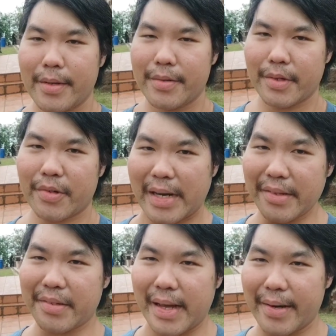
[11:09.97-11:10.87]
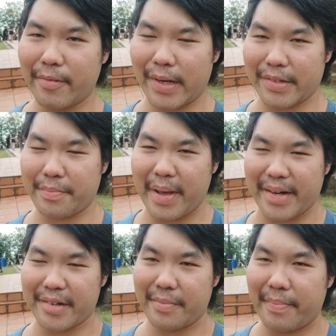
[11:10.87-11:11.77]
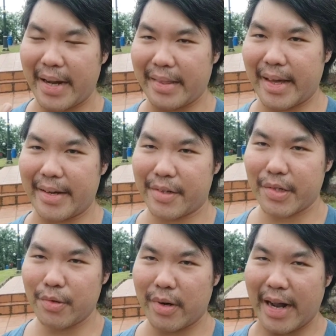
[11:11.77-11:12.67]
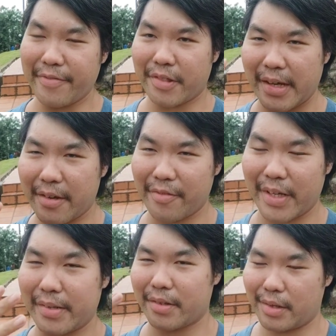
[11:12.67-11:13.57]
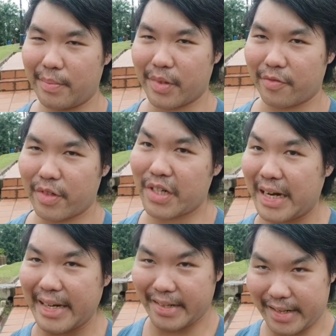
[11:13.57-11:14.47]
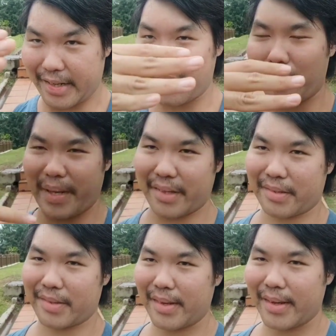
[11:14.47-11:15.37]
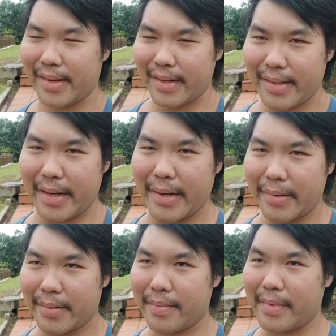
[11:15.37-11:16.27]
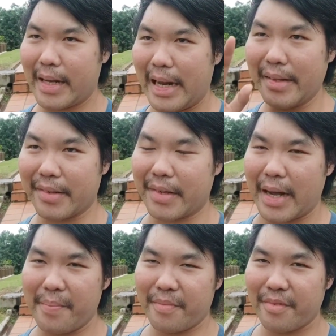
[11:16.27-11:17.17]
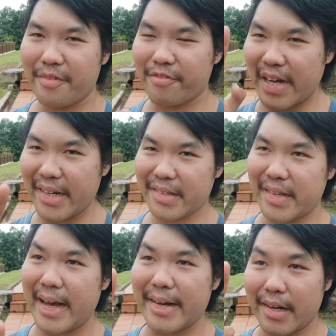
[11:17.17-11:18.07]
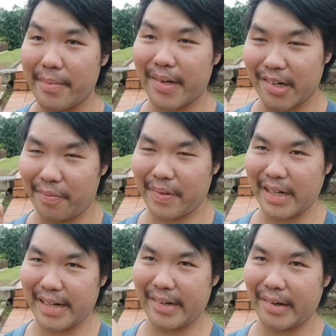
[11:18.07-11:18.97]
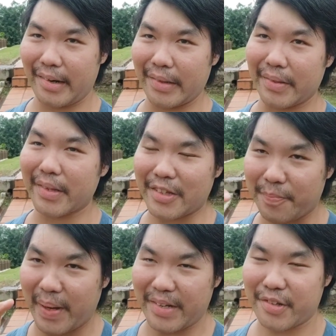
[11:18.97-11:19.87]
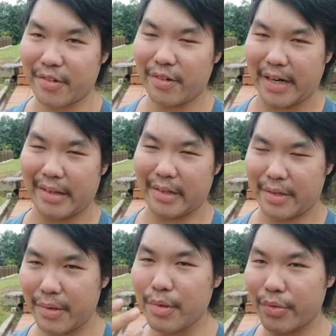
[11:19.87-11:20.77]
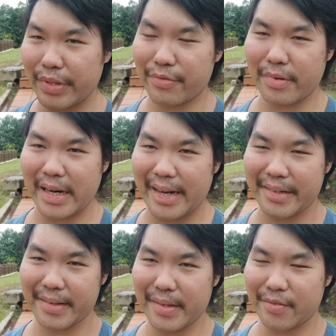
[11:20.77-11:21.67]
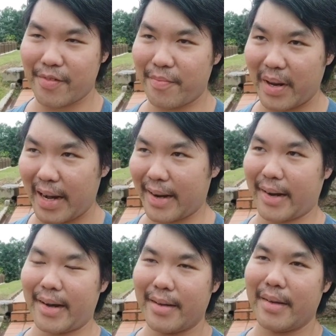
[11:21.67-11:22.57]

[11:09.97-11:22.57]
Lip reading: So to understand what is meant by that, you have to think of it in terms of chain economics. Now, at the time, Venice had a monopoly on the spice trade due to its relations with Malacca.